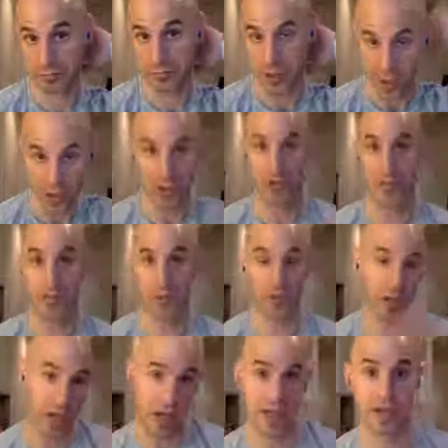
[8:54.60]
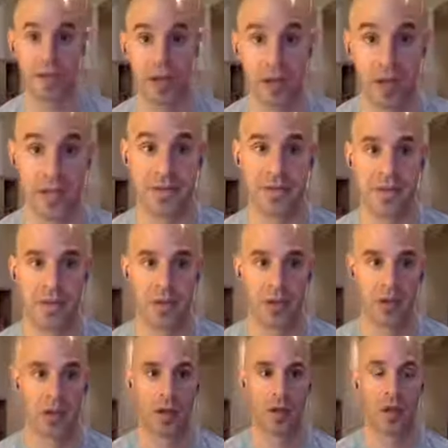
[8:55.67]
You're going to build a customer list,
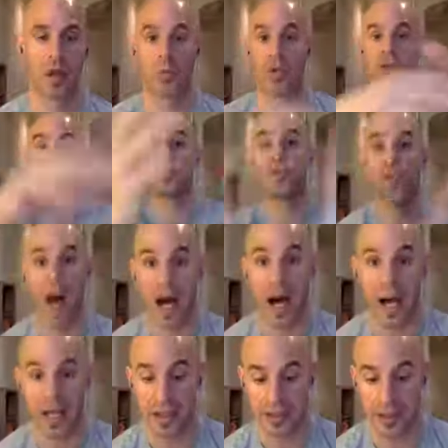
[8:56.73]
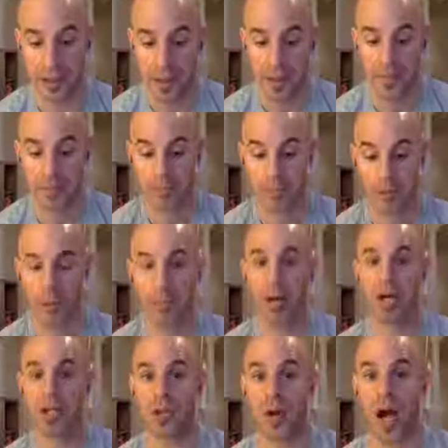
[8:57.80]
which is fine,
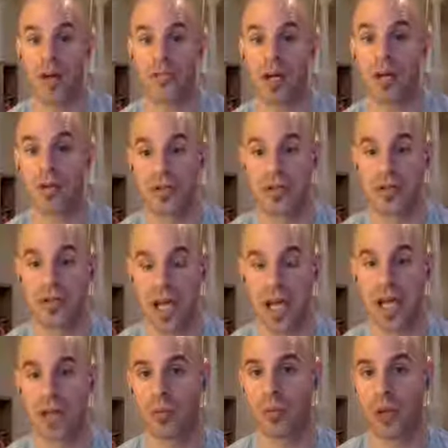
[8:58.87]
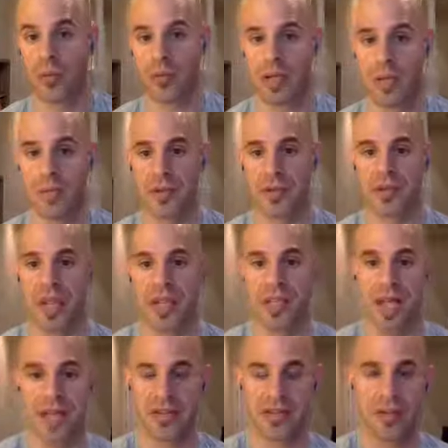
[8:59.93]
but you have to understand what people say
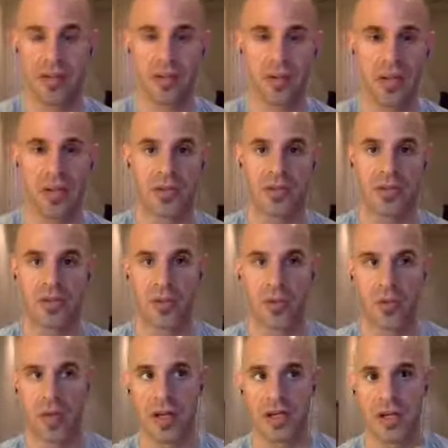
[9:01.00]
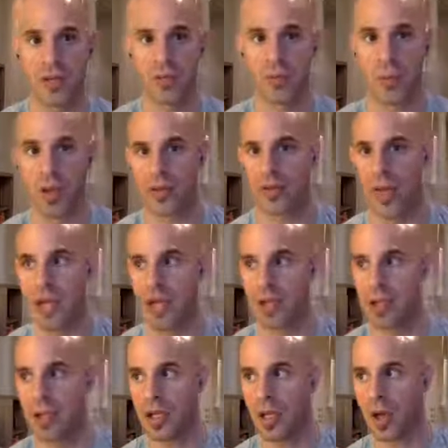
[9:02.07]
yes to is the reason what
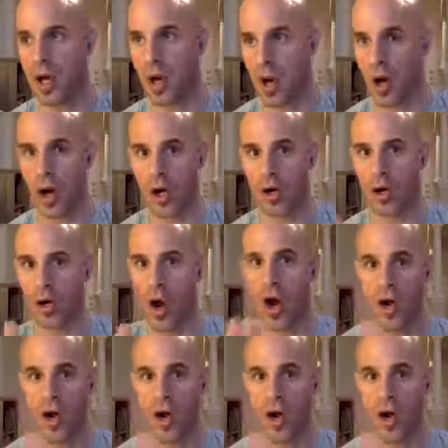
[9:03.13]
they are or are